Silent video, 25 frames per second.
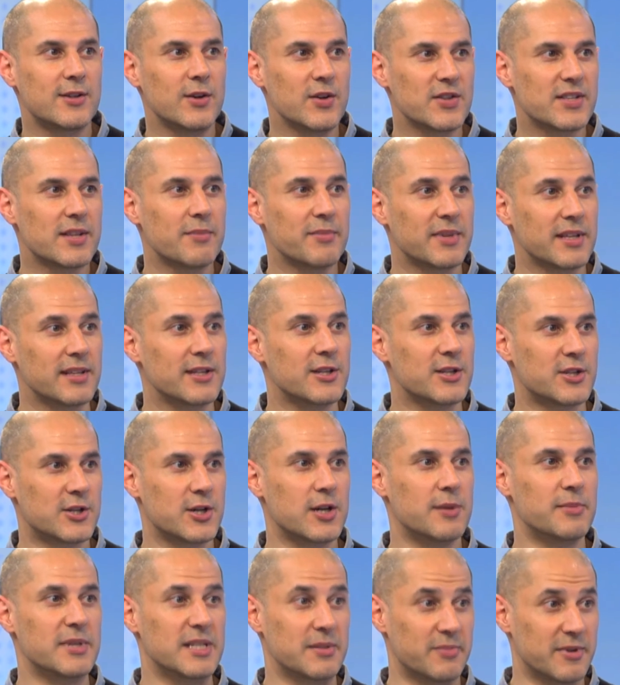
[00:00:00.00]
not something that
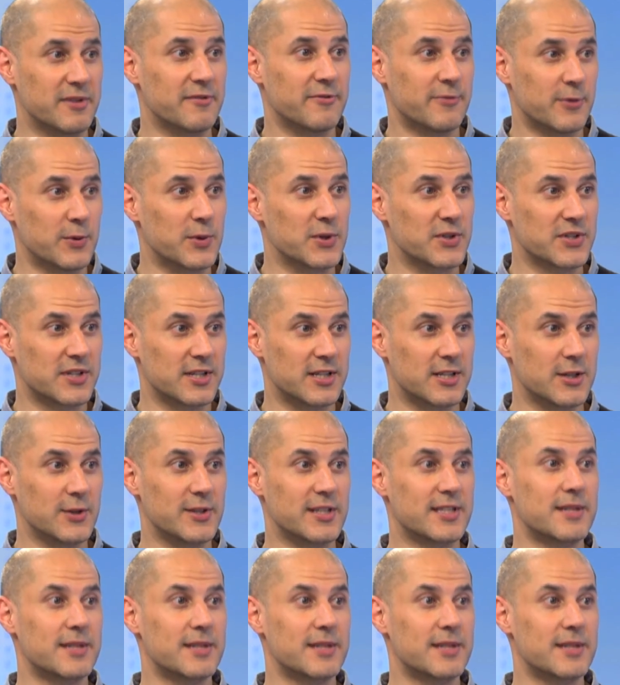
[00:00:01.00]
Germany's been forced to do.